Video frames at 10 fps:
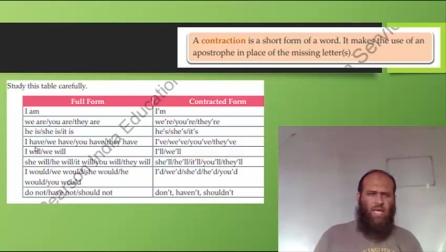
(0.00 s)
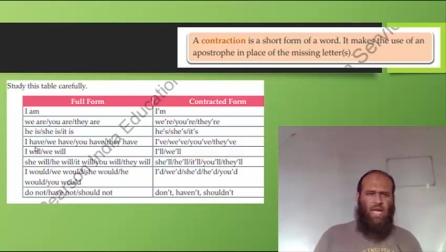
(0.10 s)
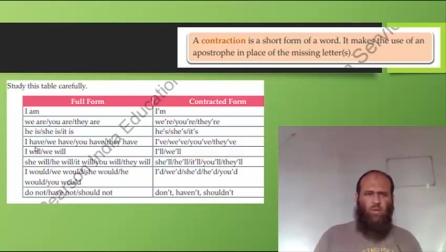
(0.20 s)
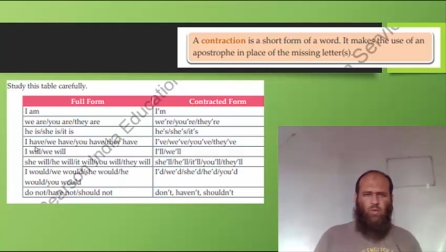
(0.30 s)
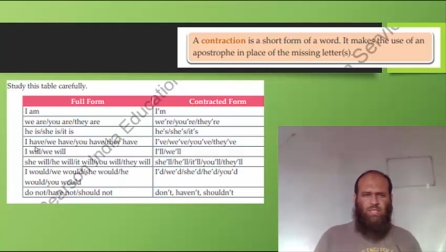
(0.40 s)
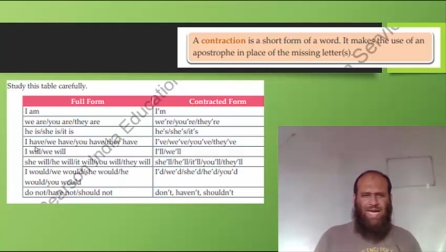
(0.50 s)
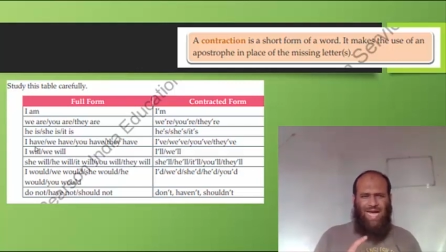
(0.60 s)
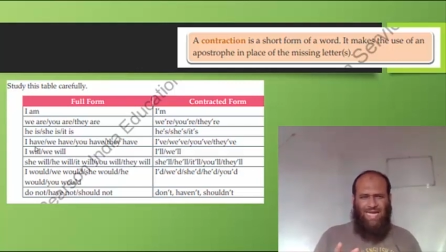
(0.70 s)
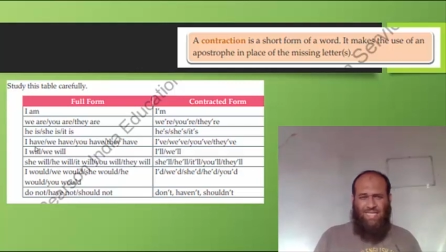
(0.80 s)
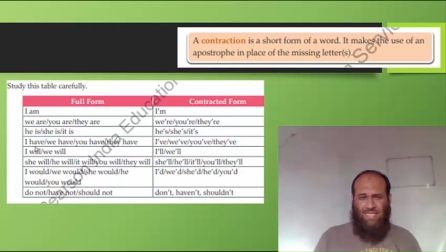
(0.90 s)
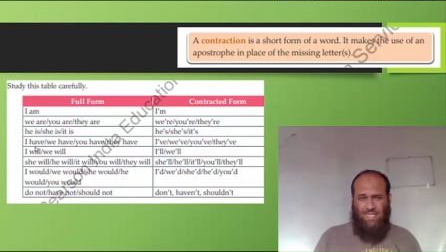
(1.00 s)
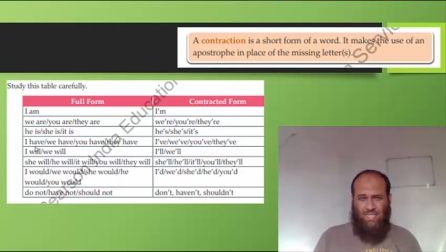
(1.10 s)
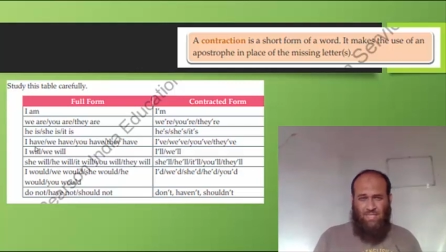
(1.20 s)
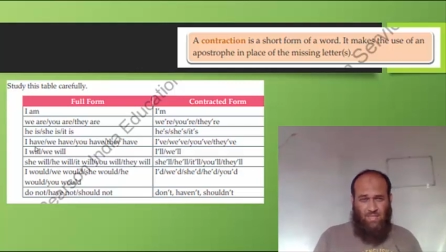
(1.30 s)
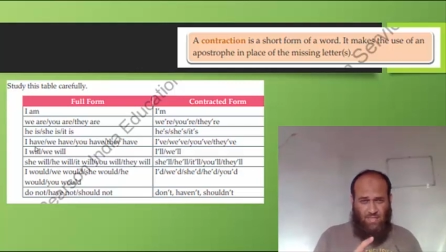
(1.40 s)
I would, I'd.
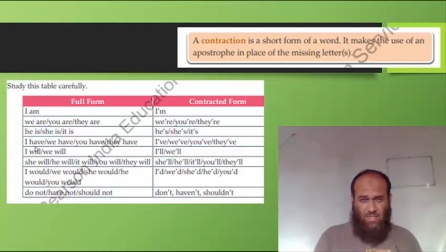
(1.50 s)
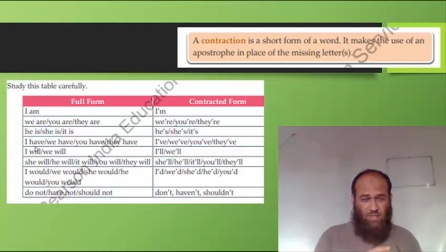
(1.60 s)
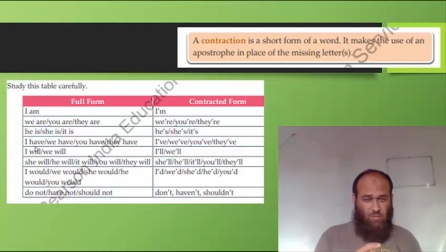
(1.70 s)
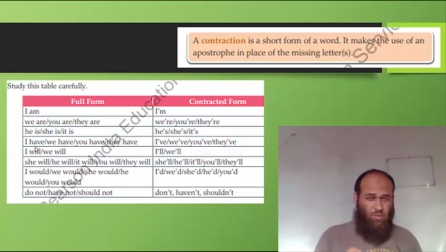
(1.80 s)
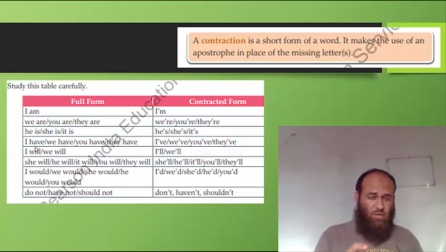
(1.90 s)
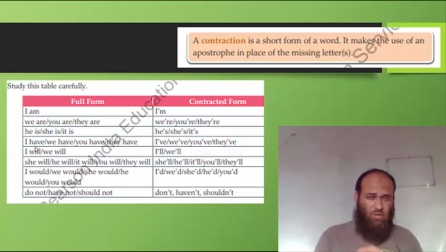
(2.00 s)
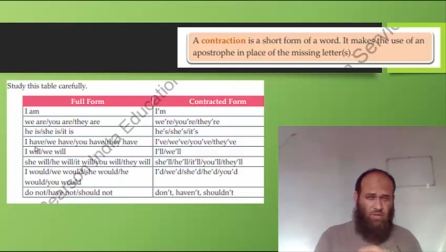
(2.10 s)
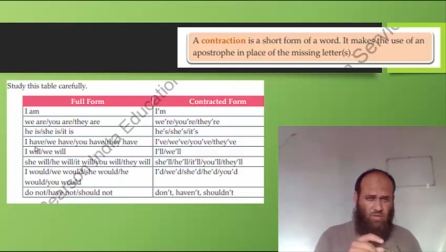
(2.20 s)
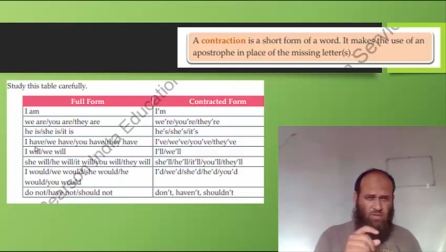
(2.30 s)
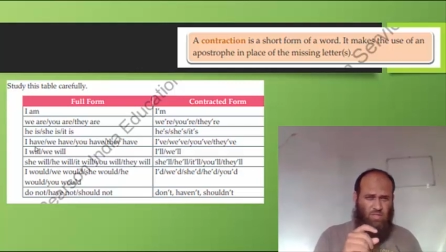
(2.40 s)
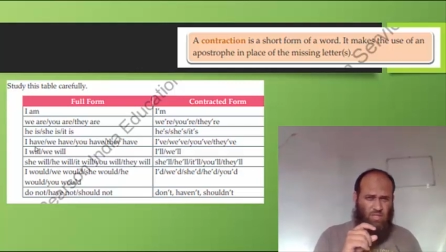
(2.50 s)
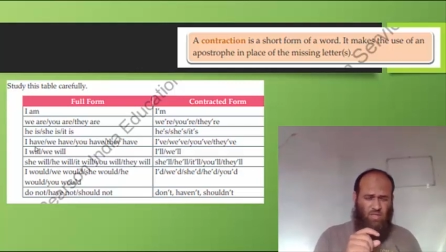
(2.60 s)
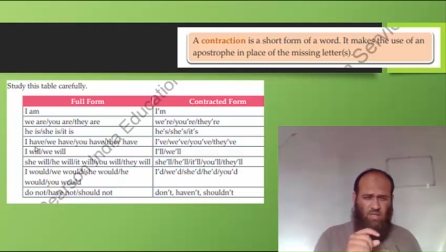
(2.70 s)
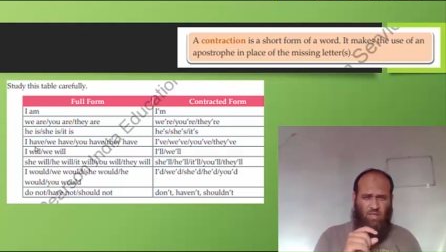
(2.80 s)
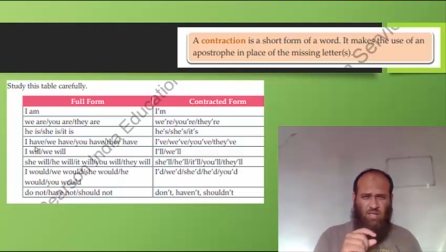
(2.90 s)
This is important. You see,
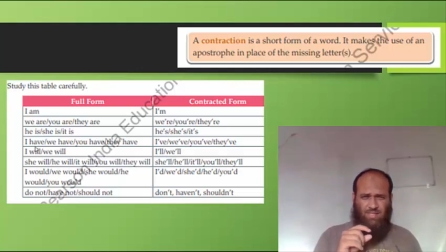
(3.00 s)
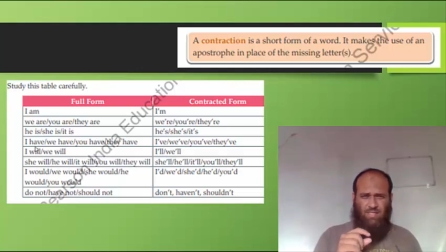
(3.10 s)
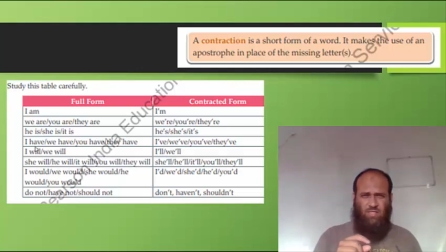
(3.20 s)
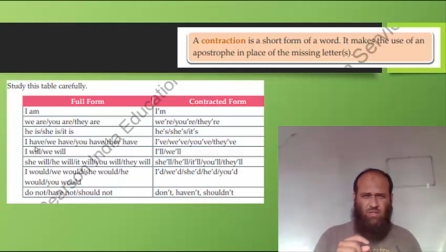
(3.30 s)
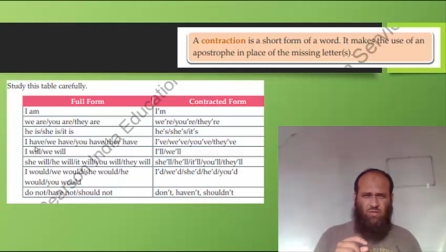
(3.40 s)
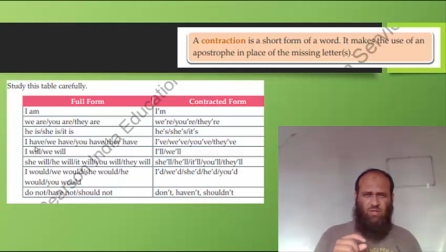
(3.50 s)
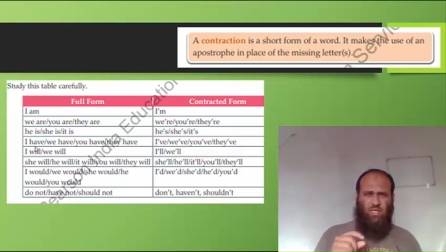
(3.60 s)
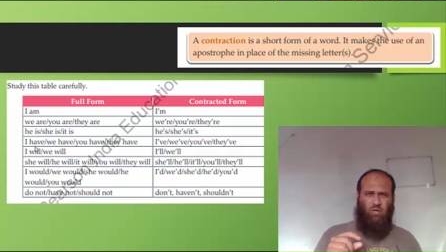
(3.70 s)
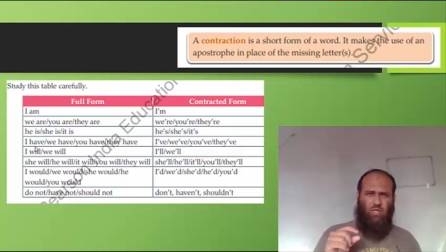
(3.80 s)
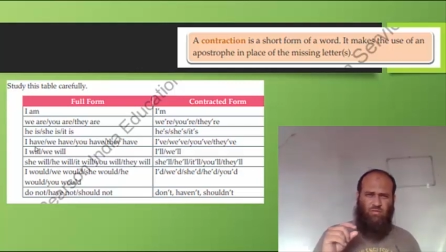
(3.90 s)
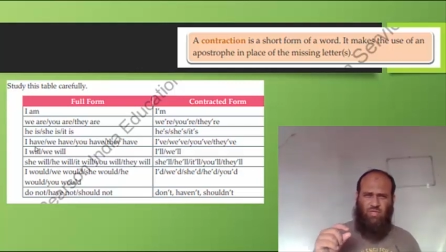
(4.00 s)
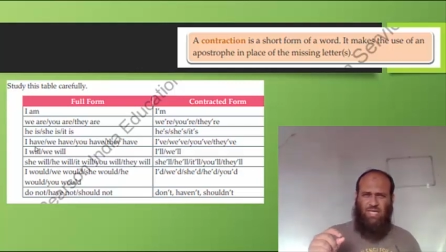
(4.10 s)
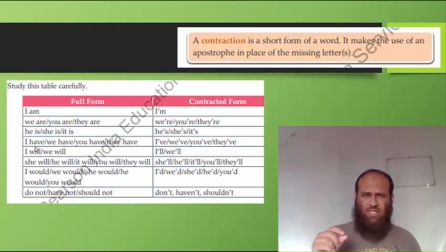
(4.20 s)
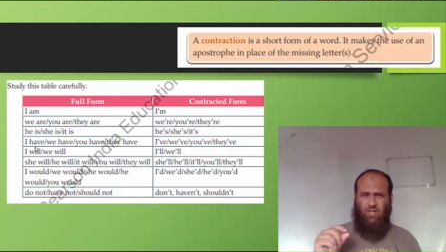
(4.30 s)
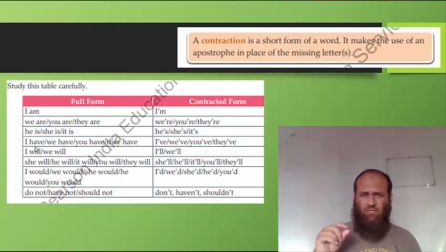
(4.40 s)
listen to the
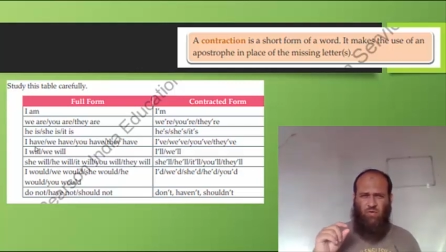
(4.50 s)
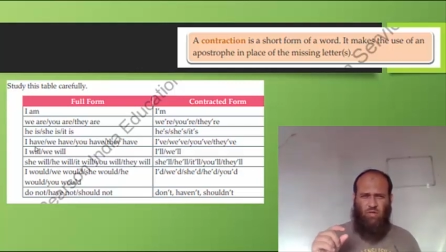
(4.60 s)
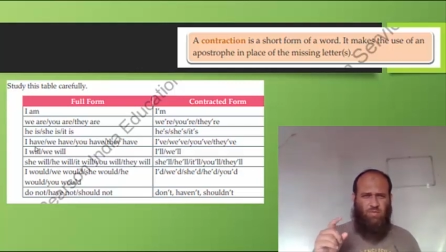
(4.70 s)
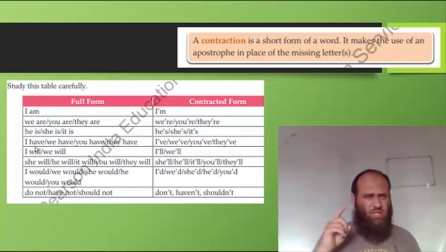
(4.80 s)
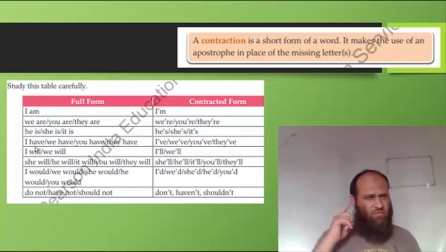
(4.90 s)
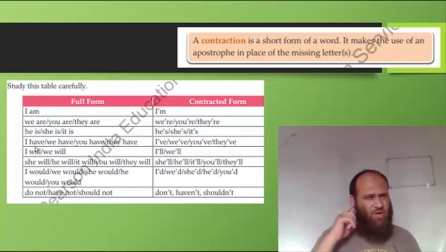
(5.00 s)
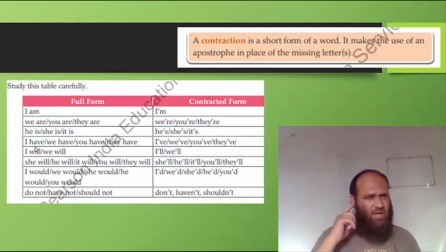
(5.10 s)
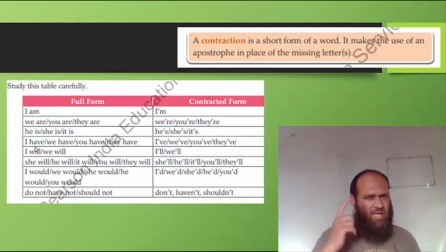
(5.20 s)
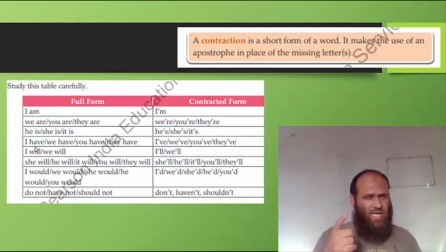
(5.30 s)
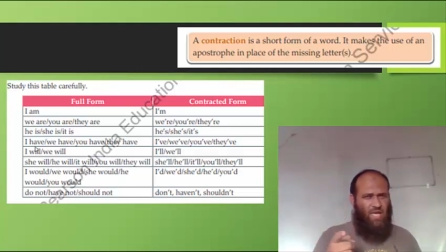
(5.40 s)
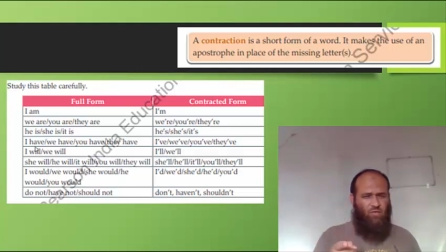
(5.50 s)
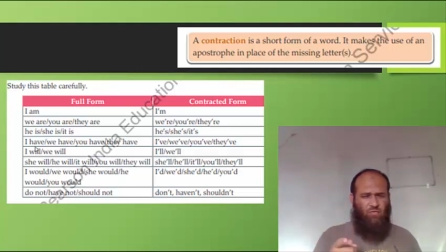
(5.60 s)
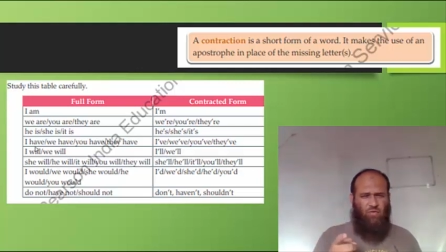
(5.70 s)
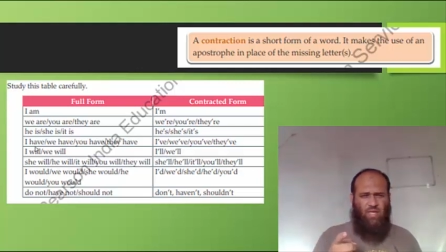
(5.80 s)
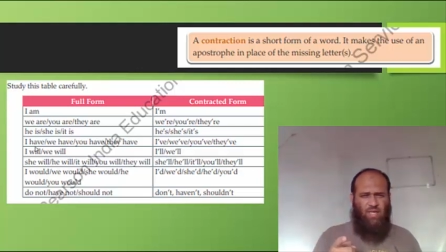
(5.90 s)
contracted forms very
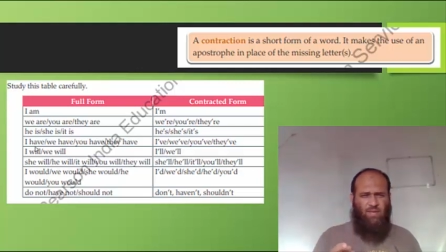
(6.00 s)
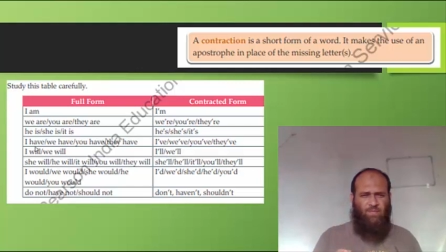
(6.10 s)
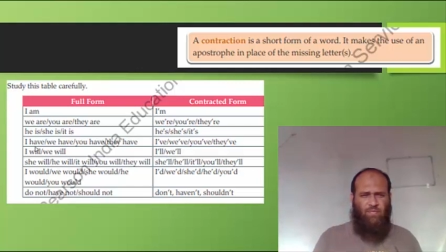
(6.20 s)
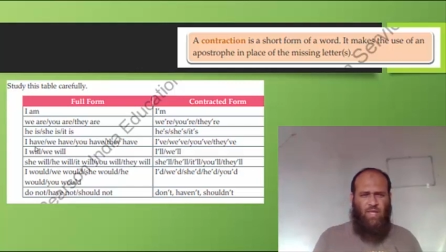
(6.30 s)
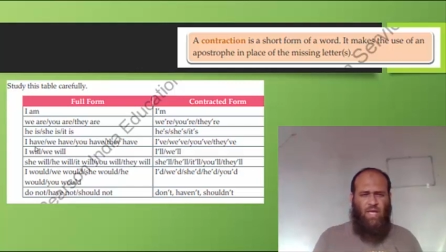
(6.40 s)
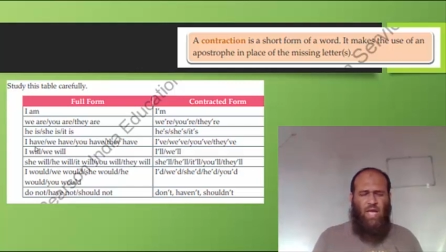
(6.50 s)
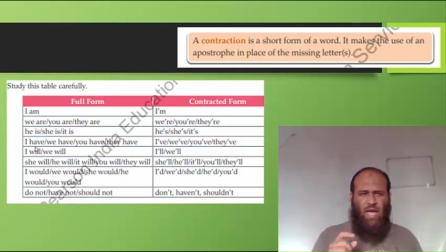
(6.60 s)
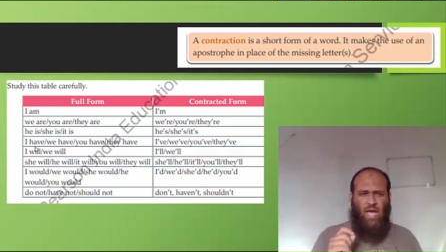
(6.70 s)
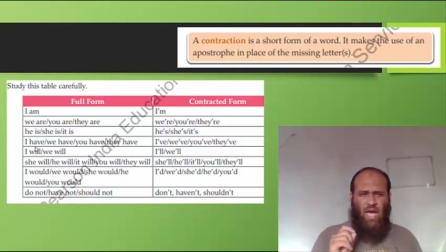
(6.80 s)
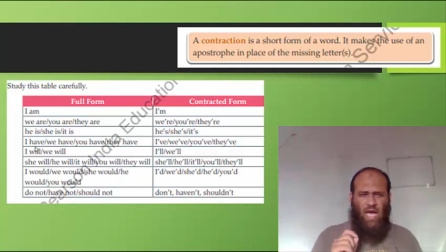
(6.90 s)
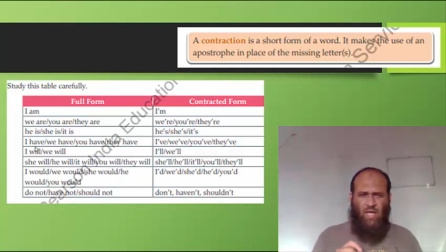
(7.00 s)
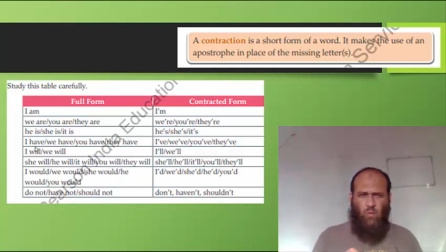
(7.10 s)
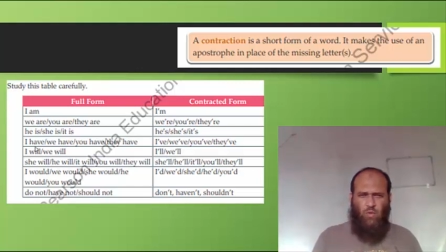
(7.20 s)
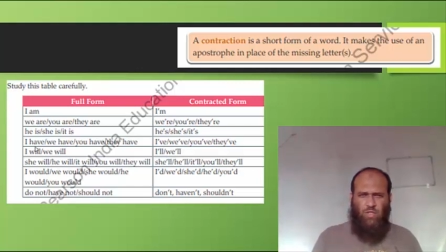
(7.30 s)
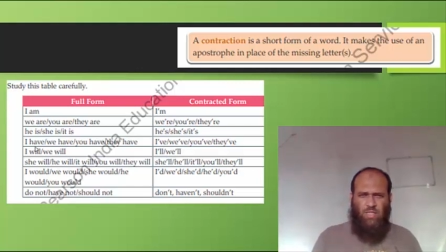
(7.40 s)
carefully. I
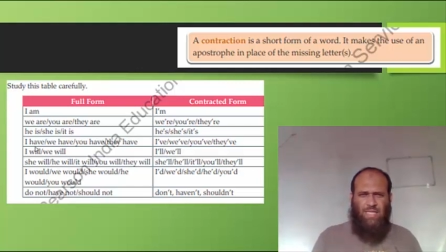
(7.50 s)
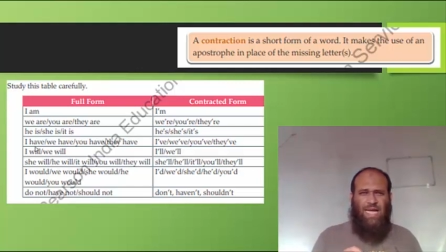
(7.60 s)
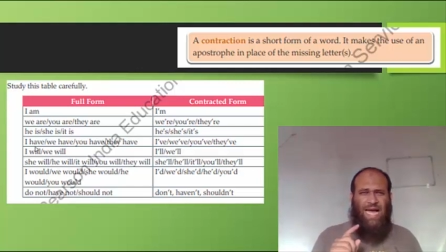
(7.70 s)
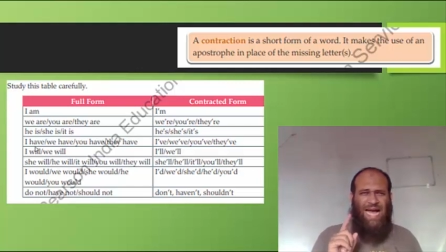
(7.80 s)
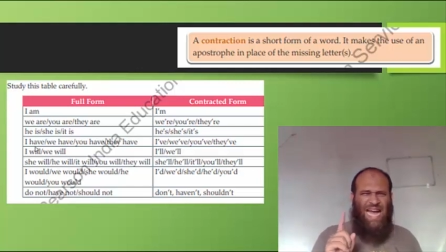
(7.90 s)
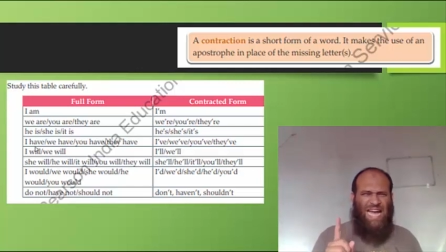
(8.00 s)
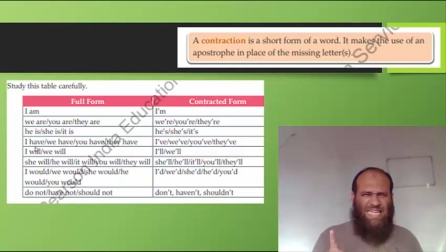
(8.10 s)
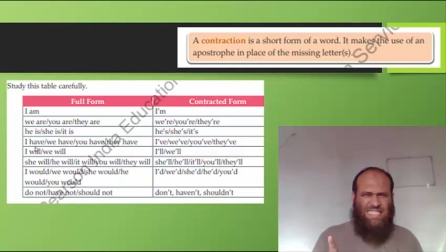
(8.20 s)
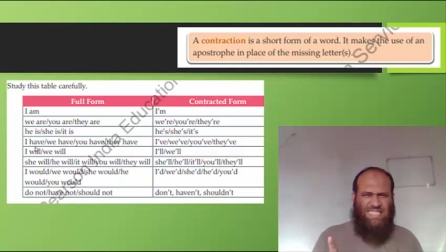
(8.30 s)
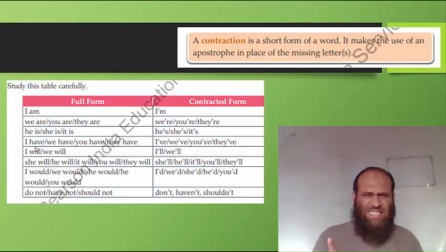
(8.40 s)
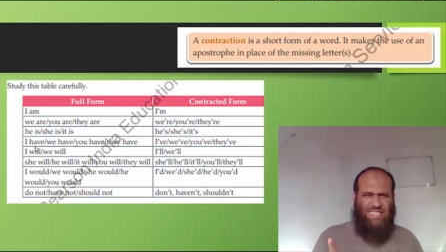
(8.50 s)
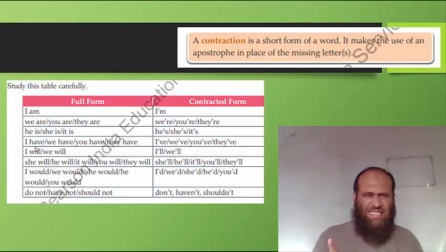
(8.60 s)
would, I'd.